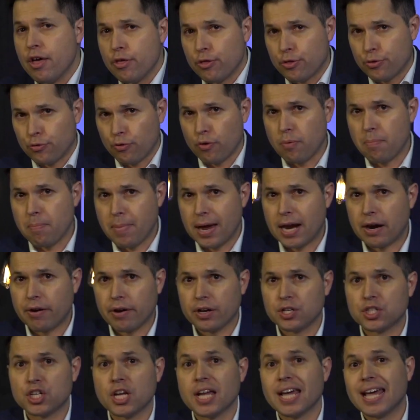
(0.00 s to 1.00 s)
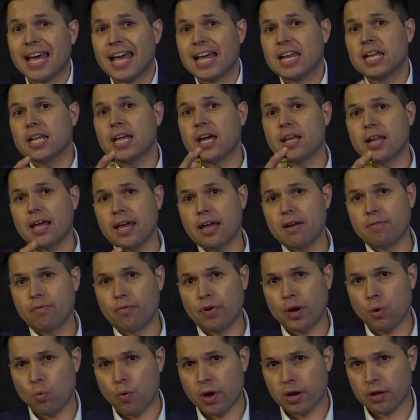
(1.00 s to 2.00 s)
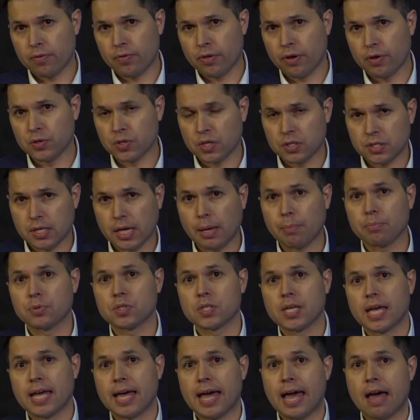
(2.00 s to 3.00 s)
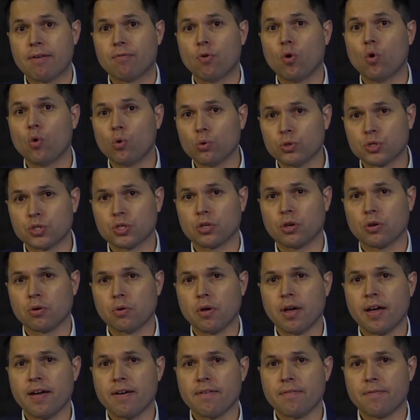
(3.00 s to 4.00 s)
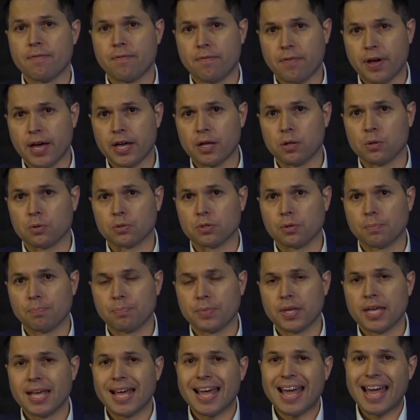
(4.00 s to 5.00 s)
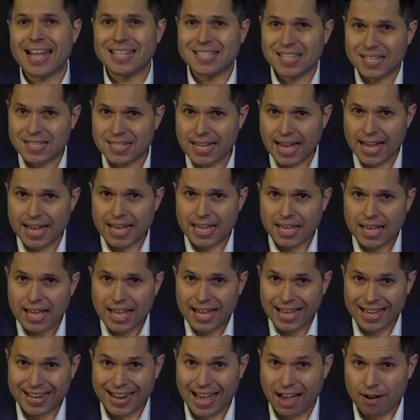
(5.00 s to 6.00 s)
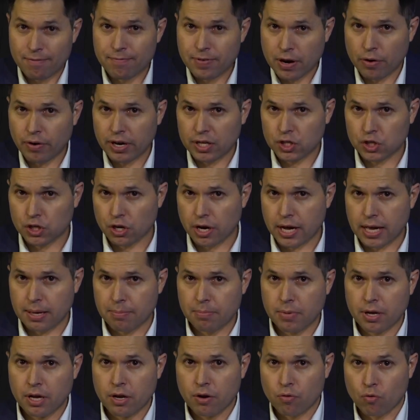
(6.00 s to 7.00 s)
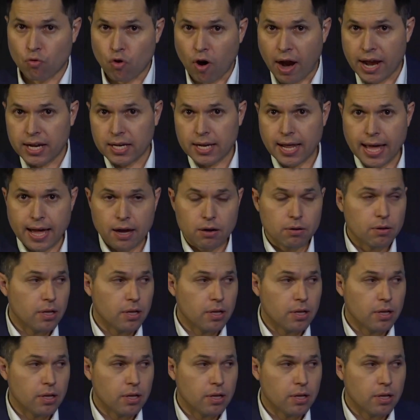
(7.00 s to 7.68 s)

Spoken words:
through marriage, and yet every one of those attempts have also failed. And today, in our very time right now,